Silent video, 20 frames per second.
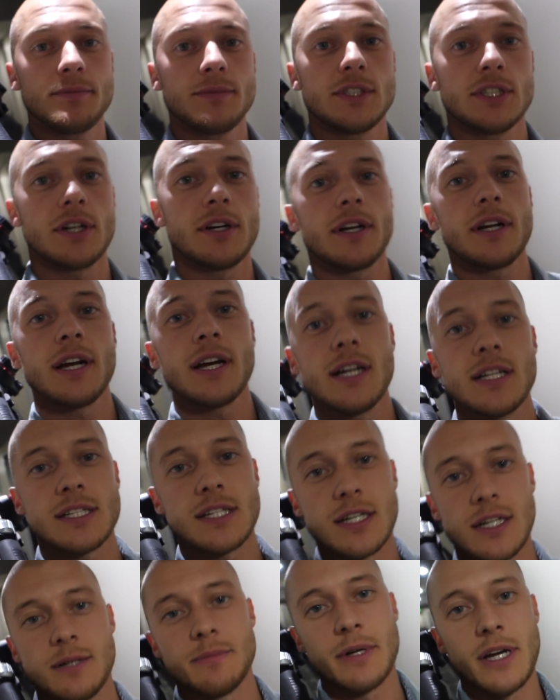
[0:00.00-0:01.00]
Sorry guys,
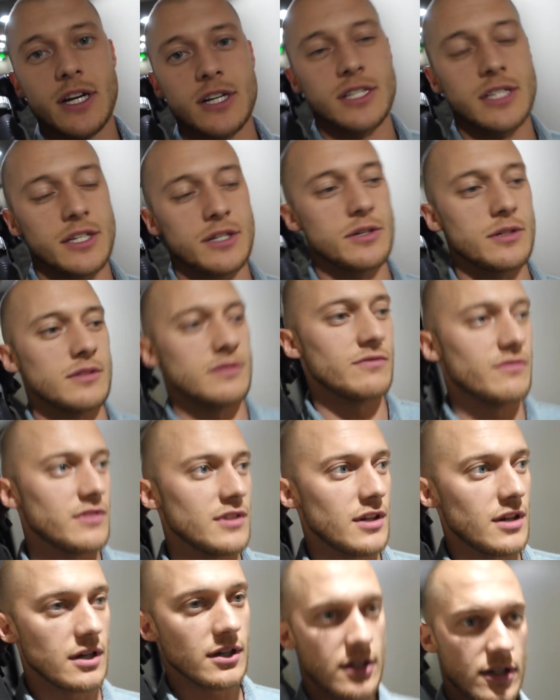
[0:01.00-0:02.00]
um, Ashley couldn't
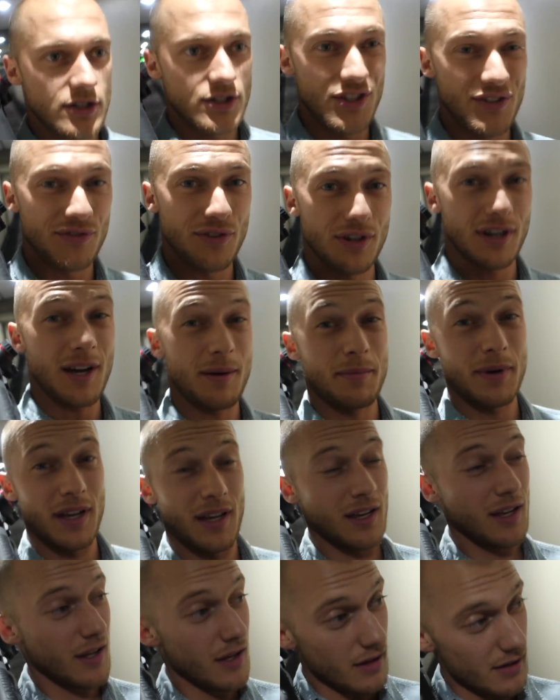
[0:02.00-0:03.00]
vlog because she forgot
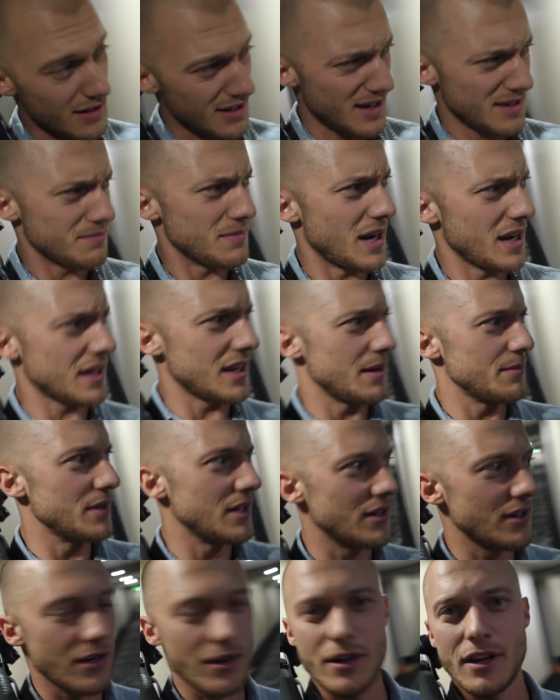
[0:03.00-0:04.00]
my, not my
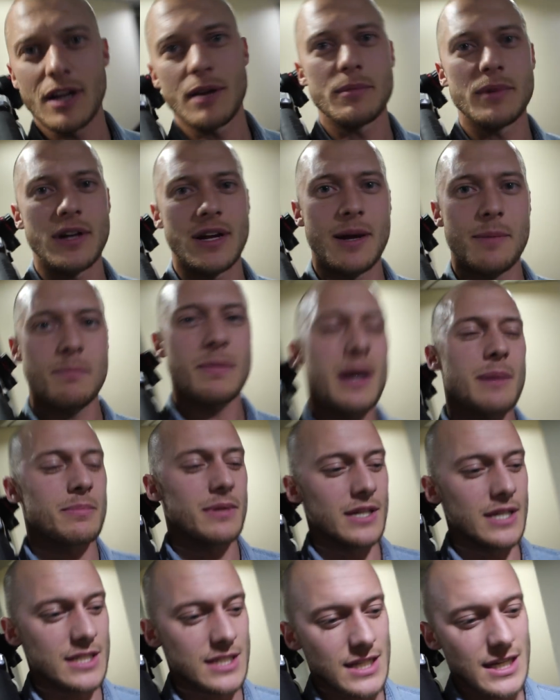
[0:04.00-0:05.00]
camera, her camera at my
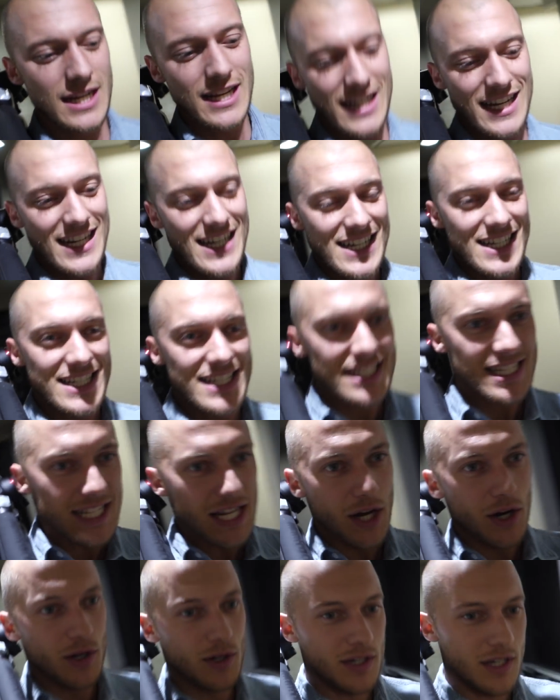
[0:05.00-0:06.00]
place.
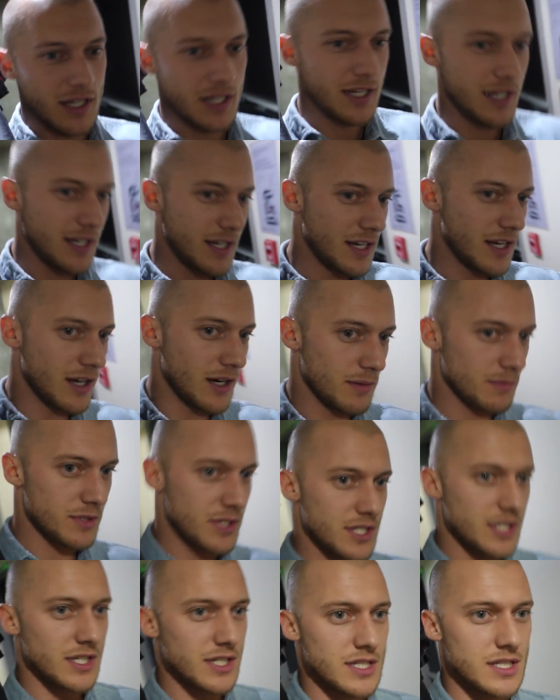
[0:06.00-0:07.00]
So, now I'm
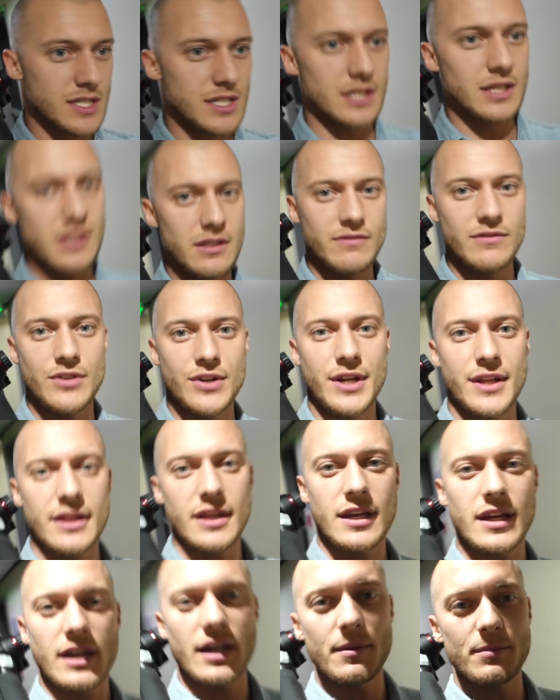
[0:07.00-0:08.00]
just delivering
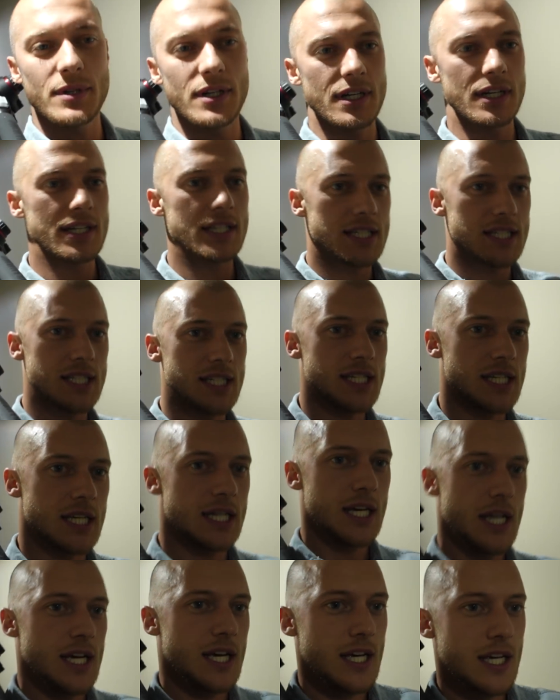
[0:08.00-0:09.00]
the camera and
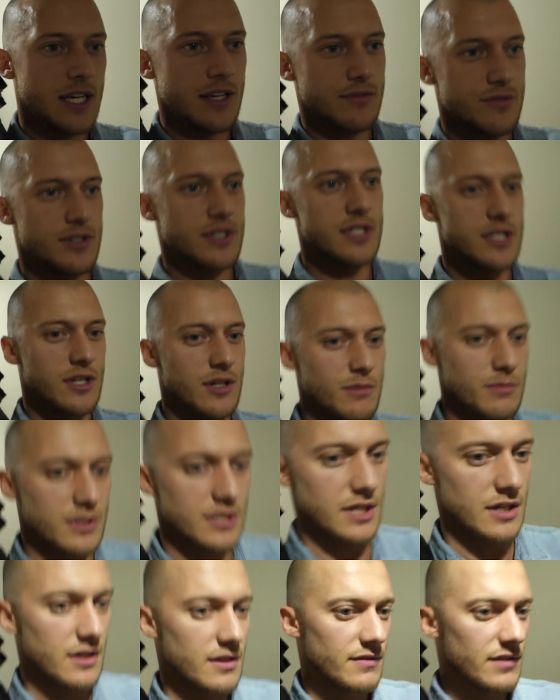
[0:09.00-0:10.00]
see if she's home
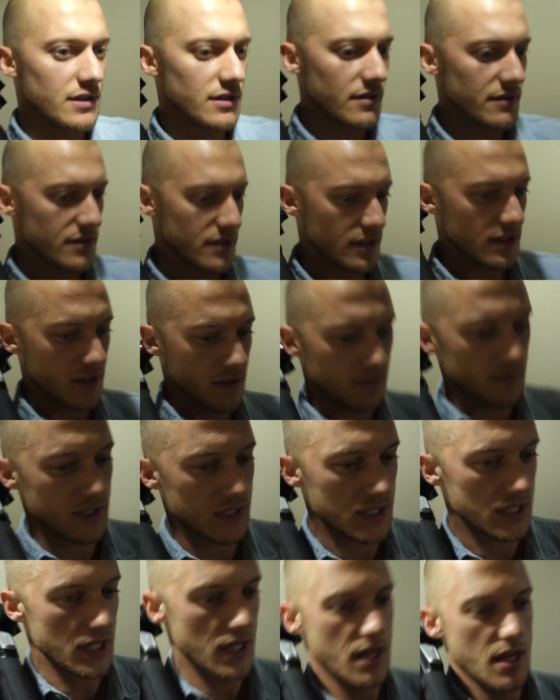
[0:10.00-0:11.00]
because I don't even know if she's home.
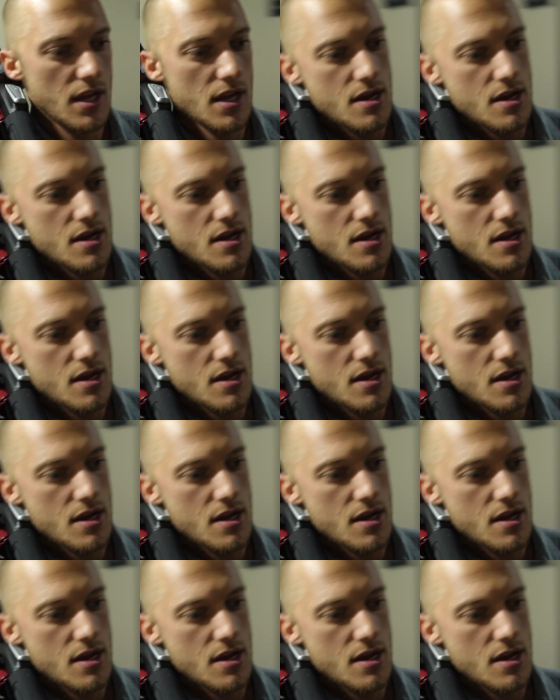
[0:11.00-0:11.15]
Let's see.